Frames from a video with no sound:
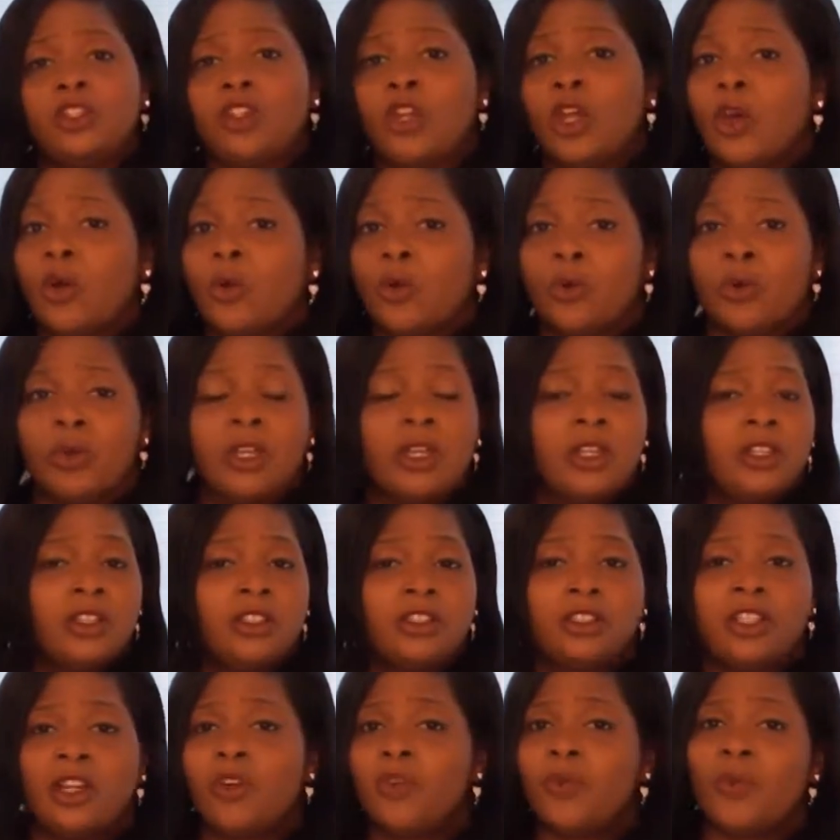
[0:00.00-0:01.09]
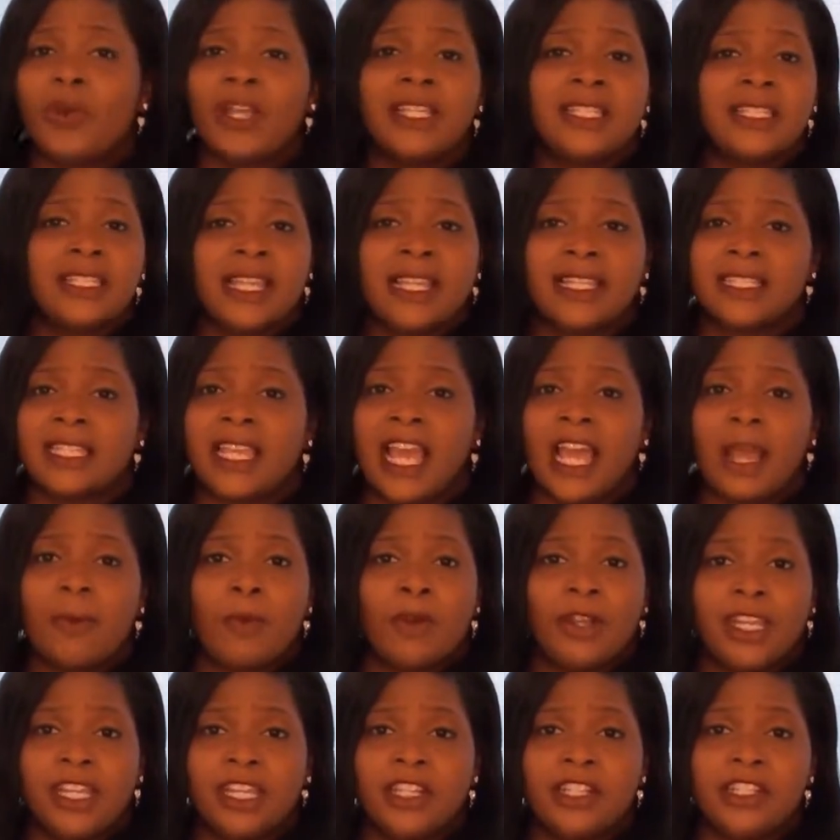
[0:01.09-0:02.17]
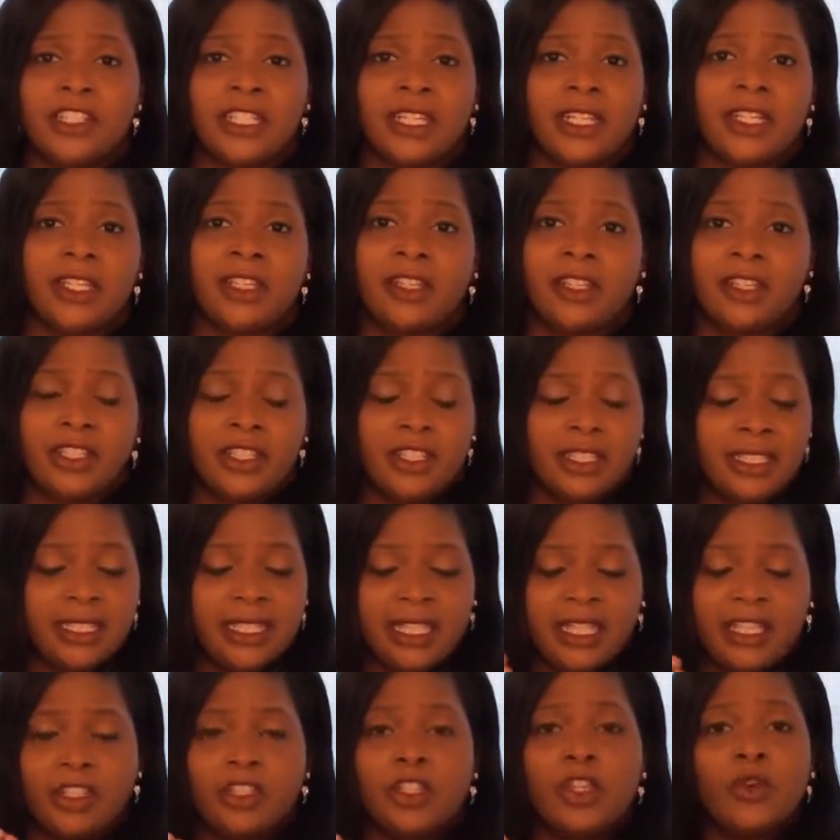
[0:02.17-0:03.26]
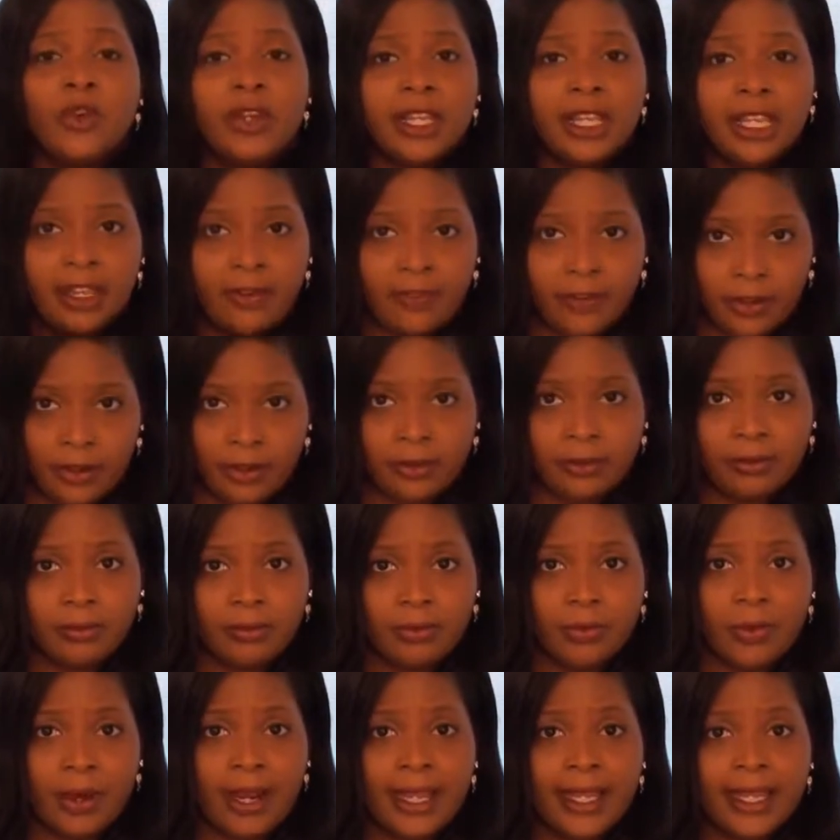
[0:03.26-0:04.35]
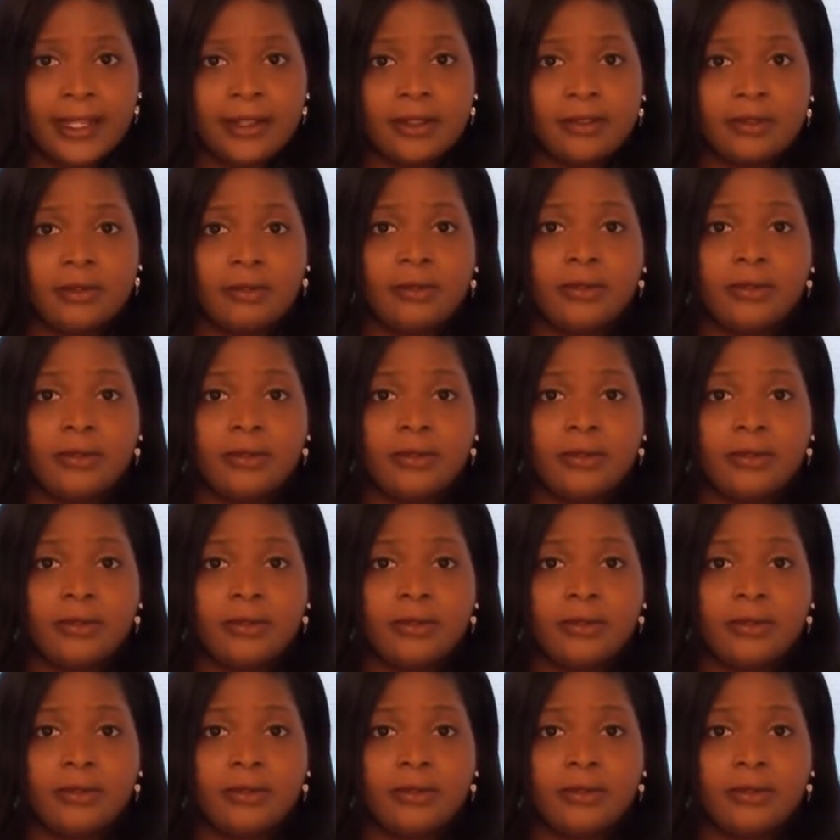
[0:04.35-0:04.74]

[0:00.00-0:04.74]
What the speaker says: No, don't waste that time or energy. You see, you're a giver, right?